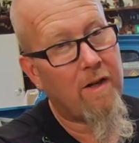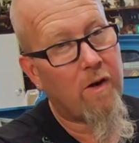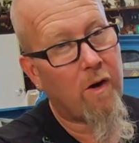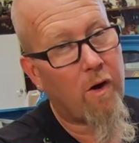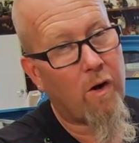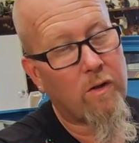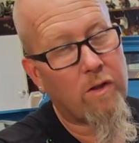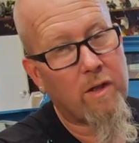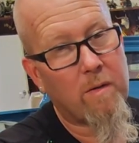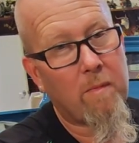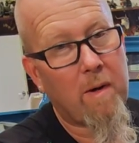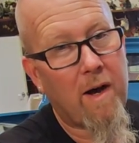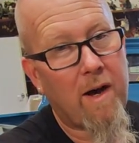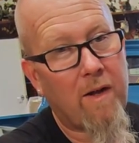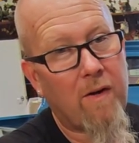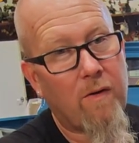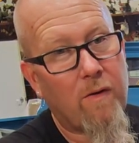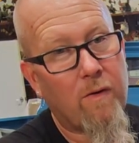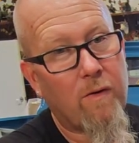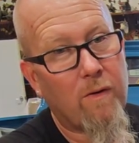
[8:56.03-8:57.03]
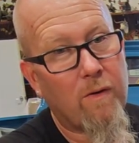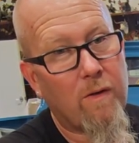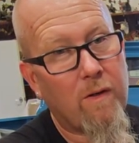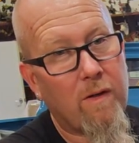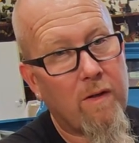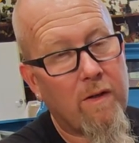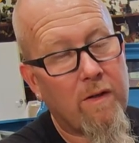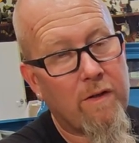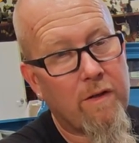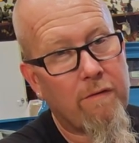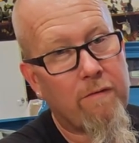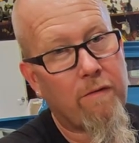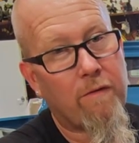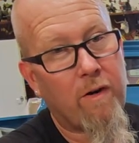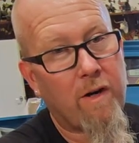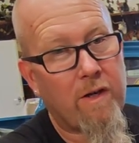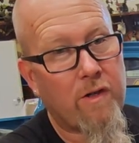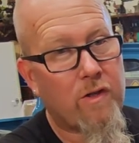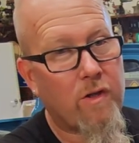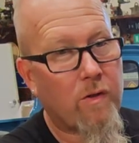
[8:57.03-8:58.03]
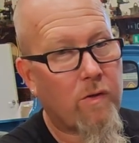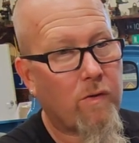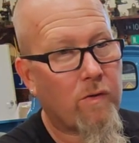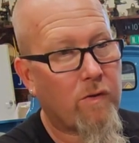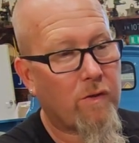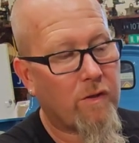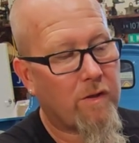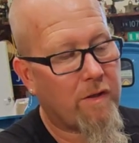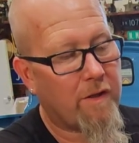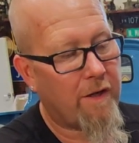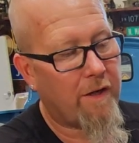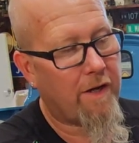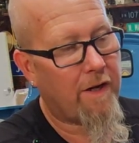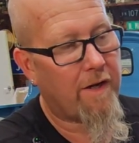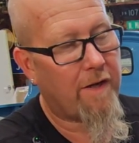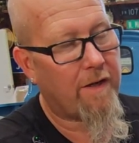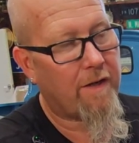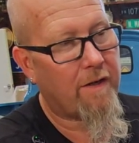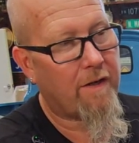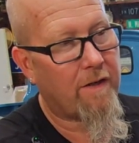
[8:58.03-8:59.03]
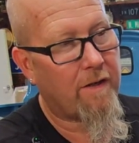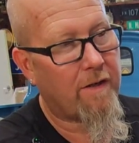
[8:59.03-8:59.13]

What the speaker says: early model differentials, and